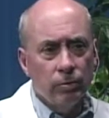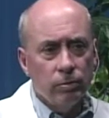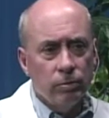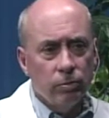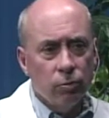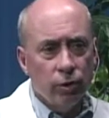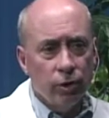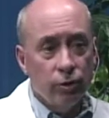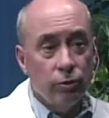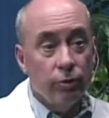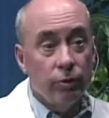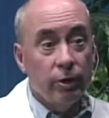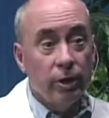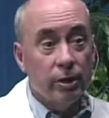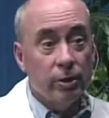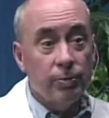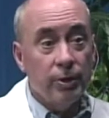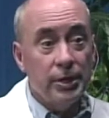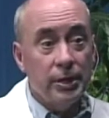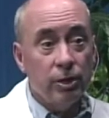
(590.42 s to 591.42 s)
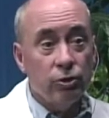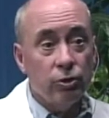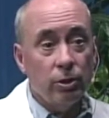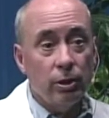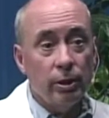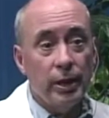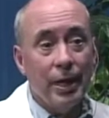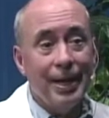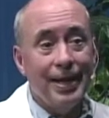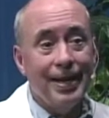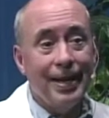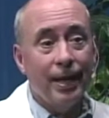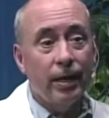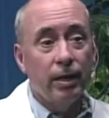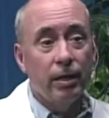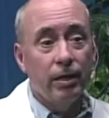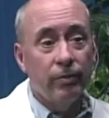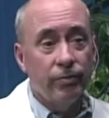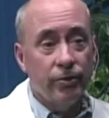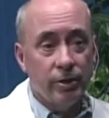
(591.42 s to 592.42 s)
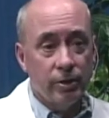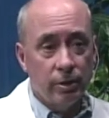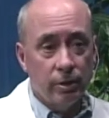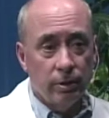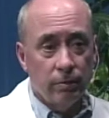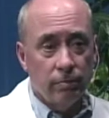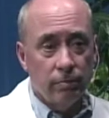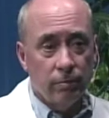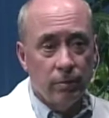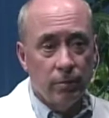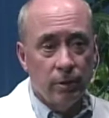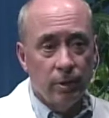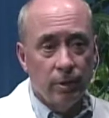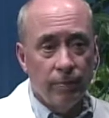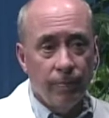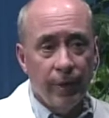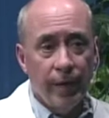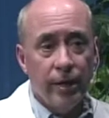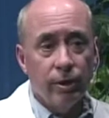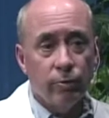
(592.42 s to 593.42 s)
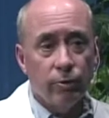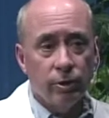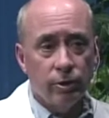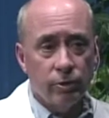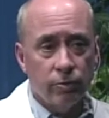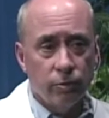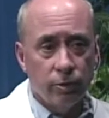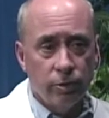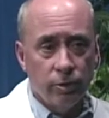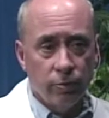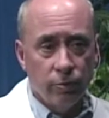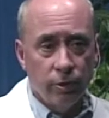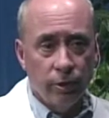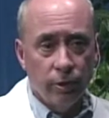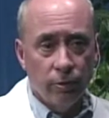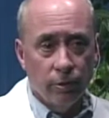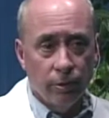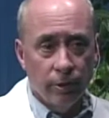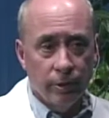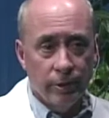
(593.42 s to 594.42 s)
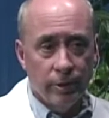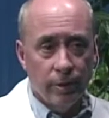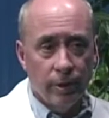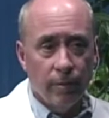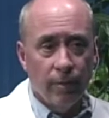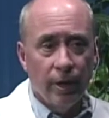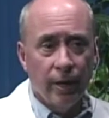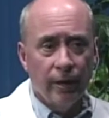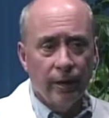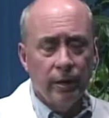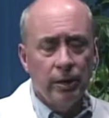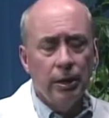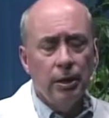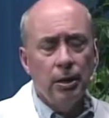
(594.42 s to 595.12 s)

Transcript: one of two things, but essentially not enough insulin. The pancreas, which is one of the organs in the body,